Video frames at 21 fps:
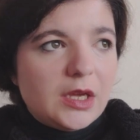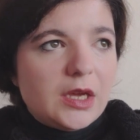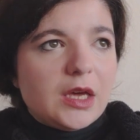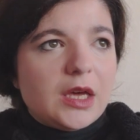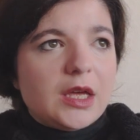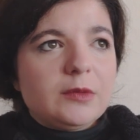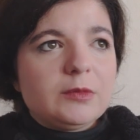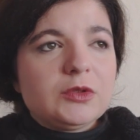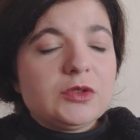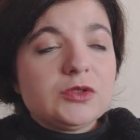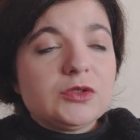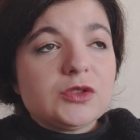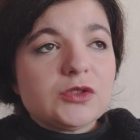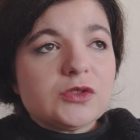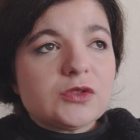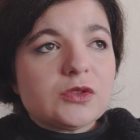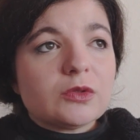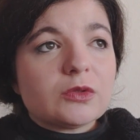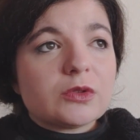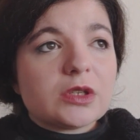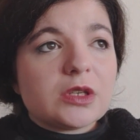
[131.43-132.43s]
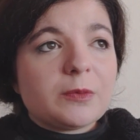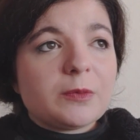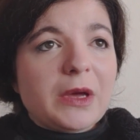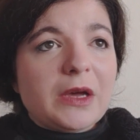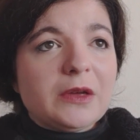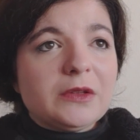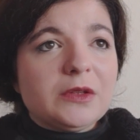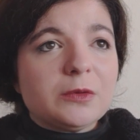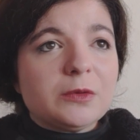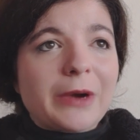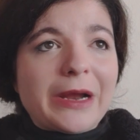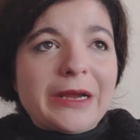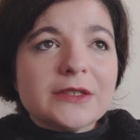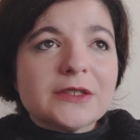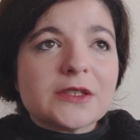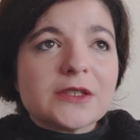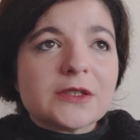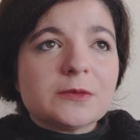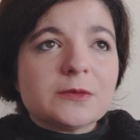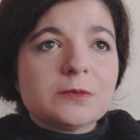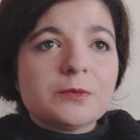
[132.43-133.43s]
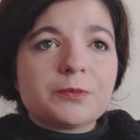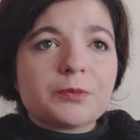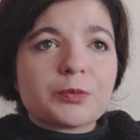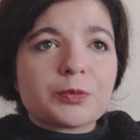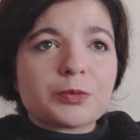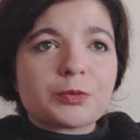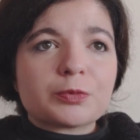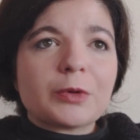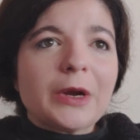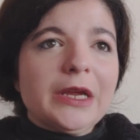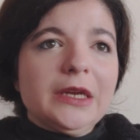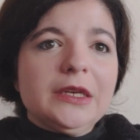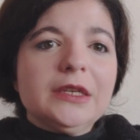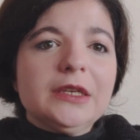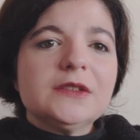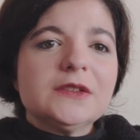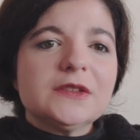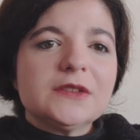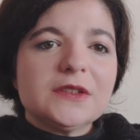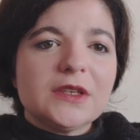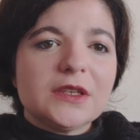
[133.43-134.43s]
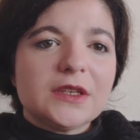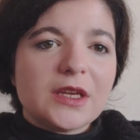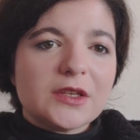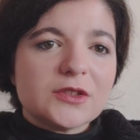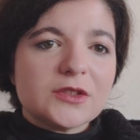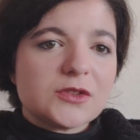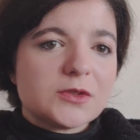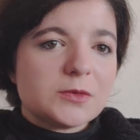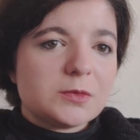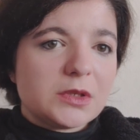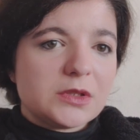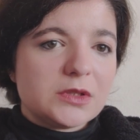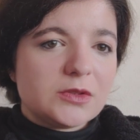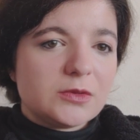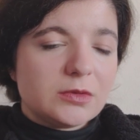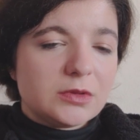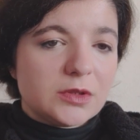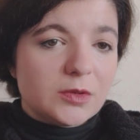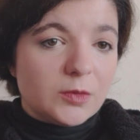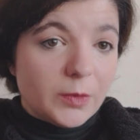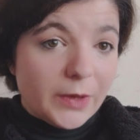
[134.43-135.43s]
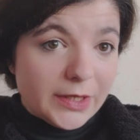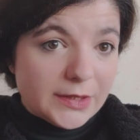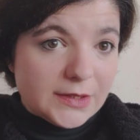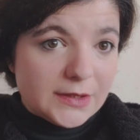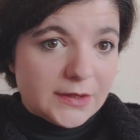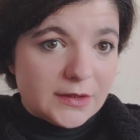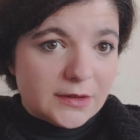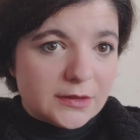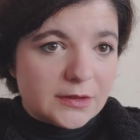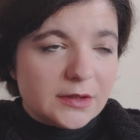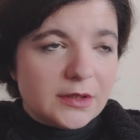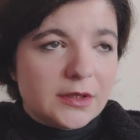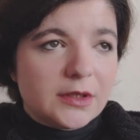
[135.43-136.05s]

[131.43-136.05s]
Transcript: I'm not just talking about the random pregnancy announcement during a wedding.